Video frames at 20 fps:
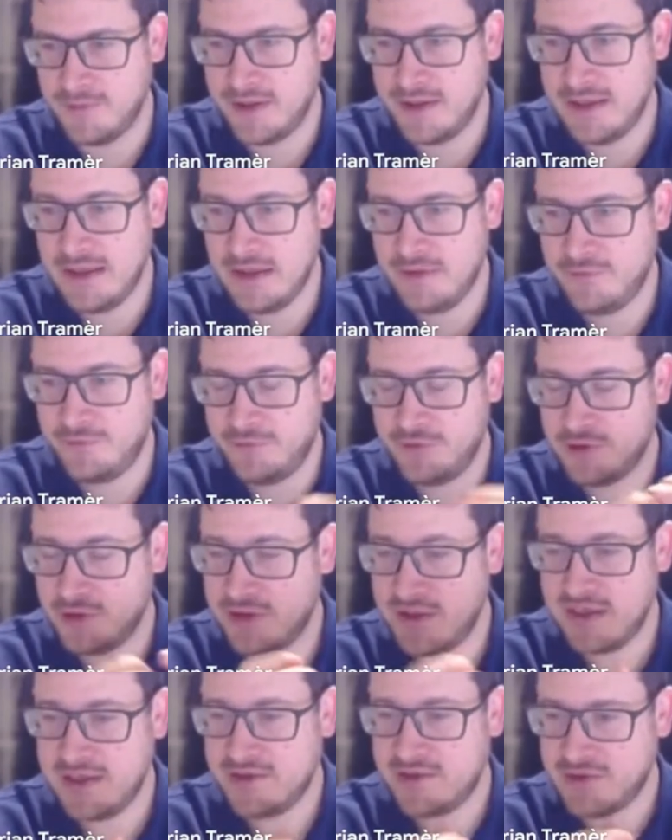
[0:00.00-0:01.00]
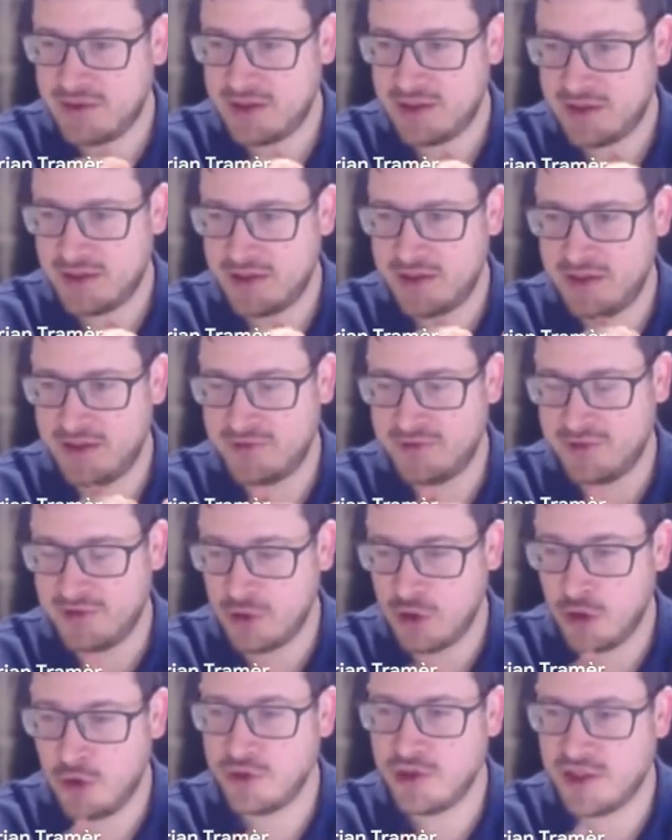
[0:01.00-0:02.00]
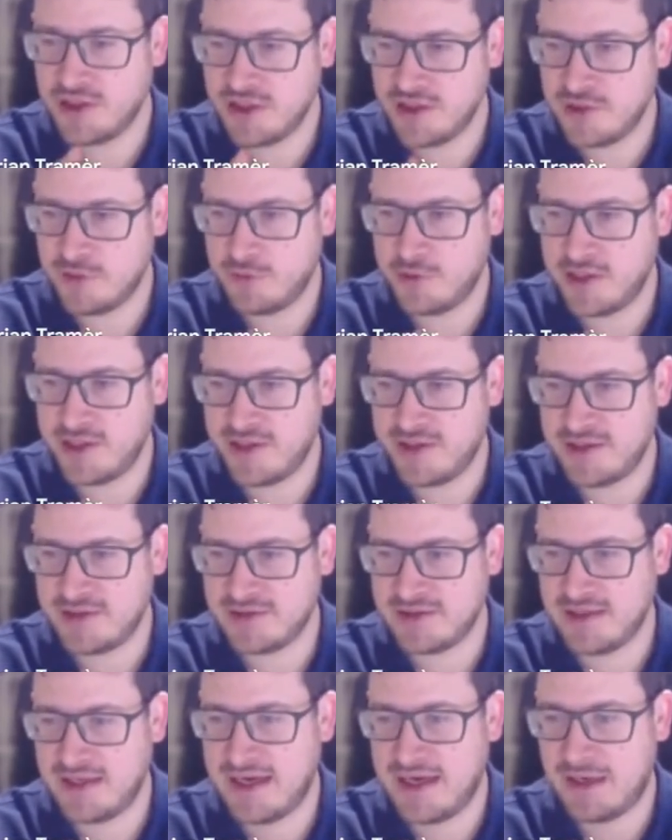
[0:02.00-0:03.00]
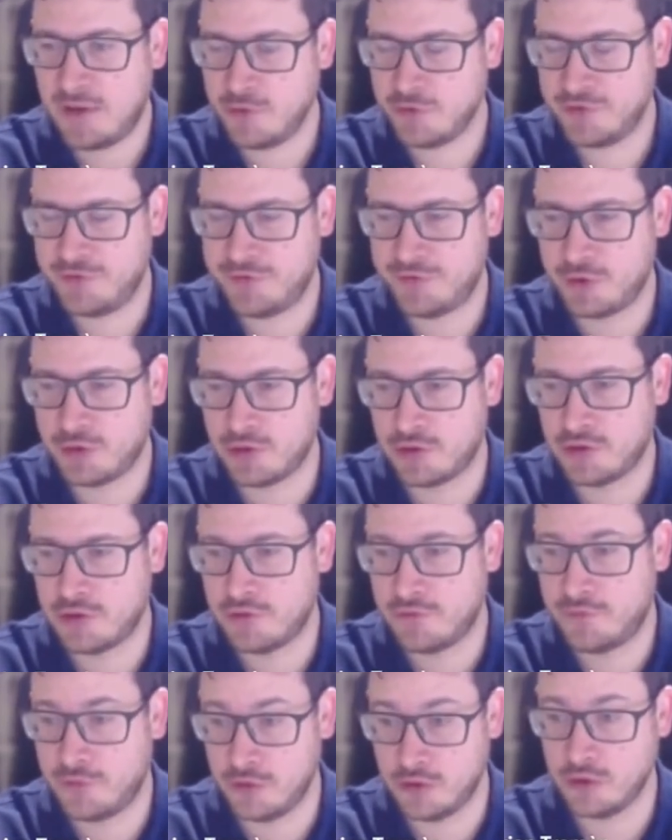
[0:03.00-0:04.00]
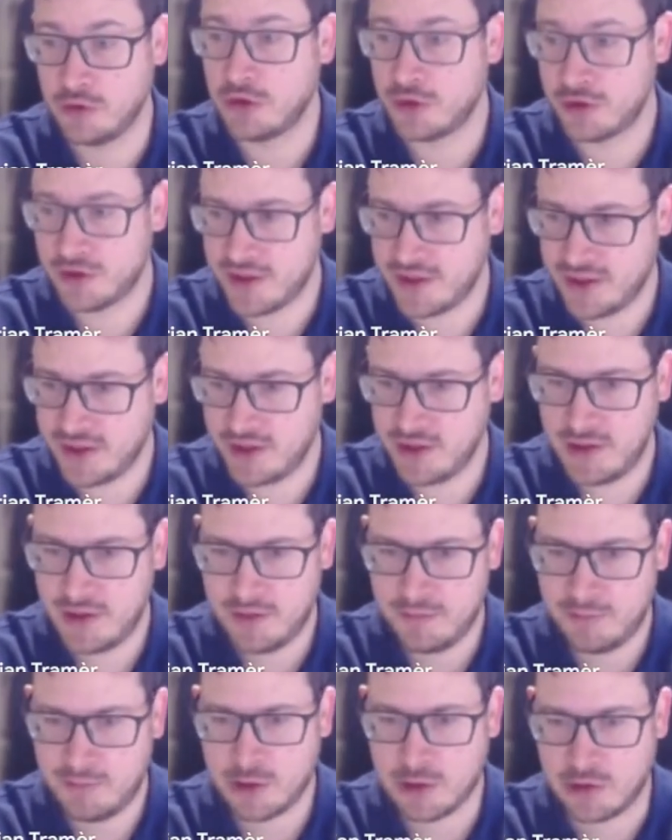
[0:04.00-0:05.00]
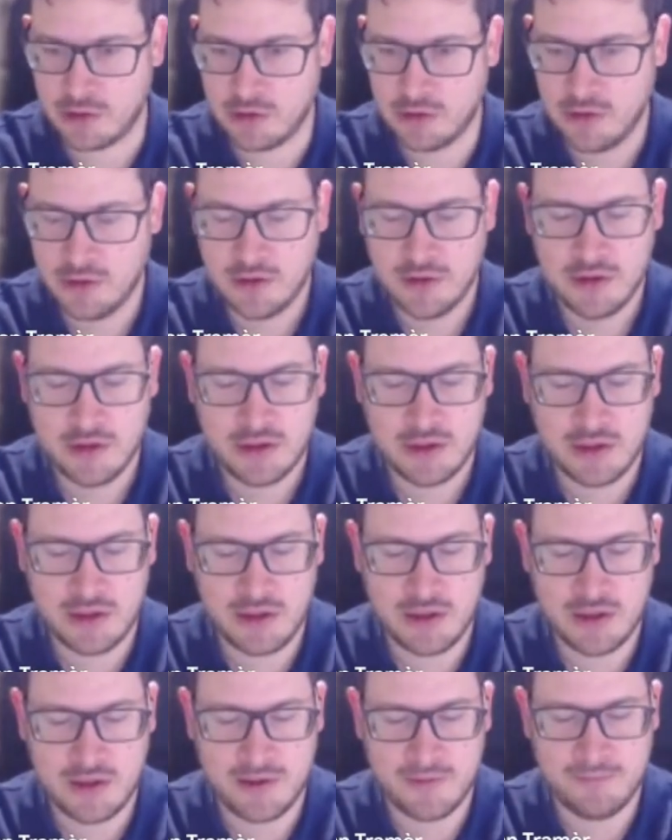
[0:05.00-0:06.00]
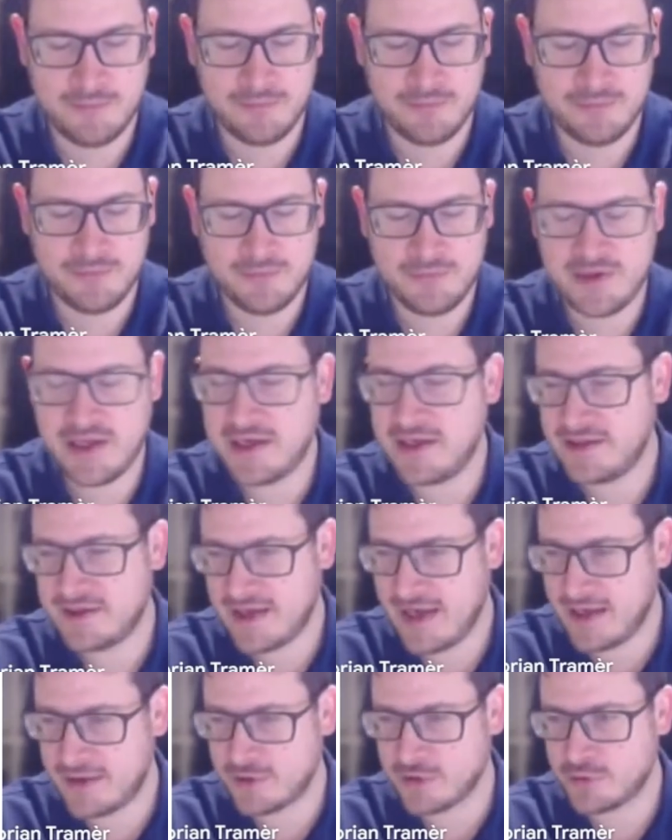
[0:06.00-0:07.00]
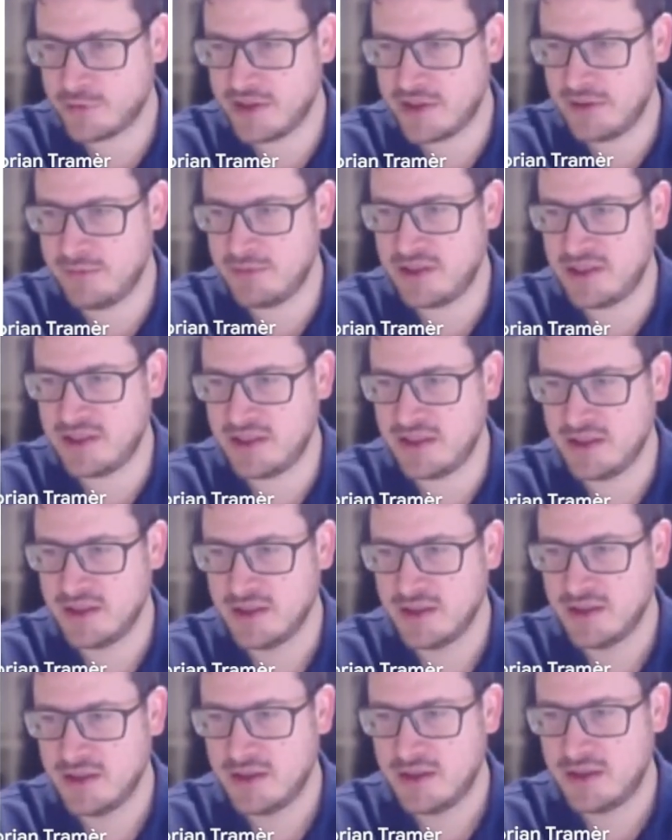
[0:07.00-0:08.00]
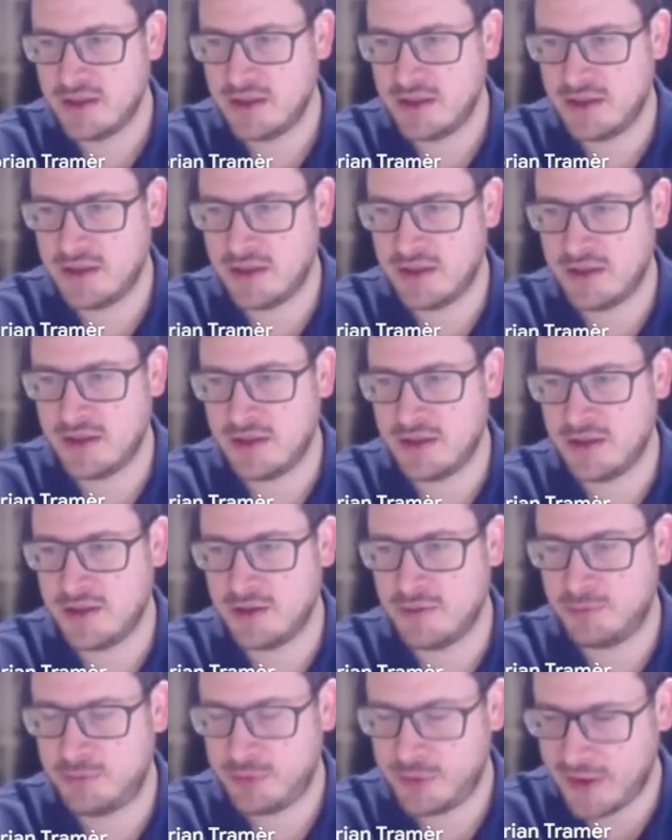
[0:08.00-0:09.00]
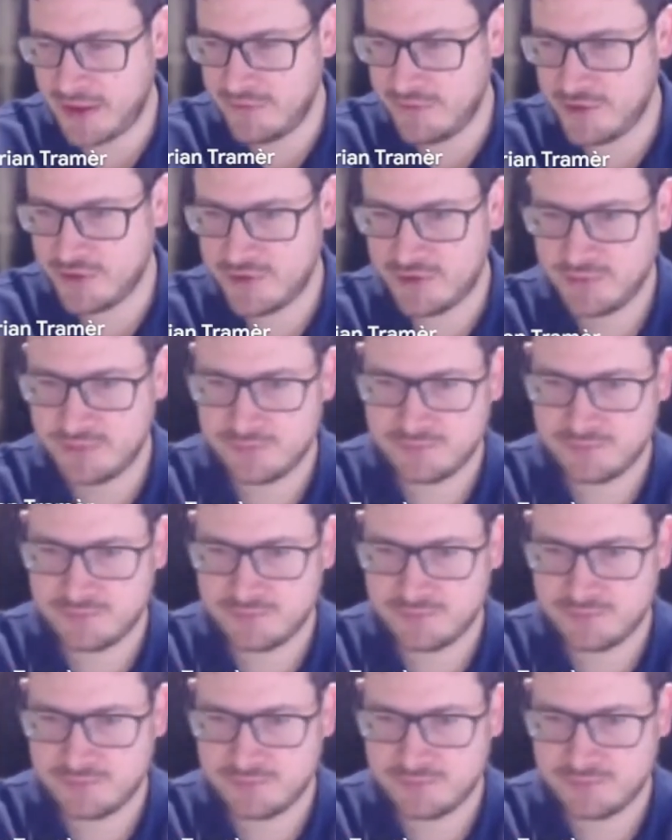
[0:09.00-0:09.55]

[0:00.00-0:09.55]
If the data is encoded in a way that allows for learning a model, then it cannot really be private.